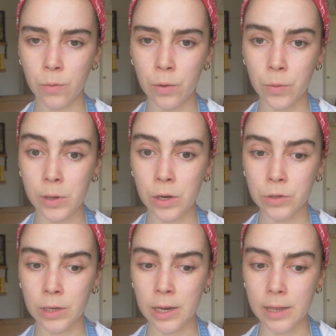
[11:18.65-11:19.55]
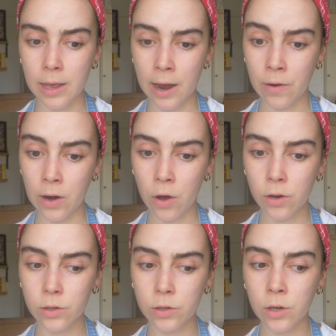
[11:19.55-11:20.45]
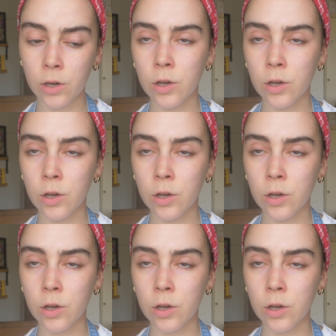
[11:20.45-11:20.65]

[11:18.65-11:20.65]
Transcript: we were using it there a lot,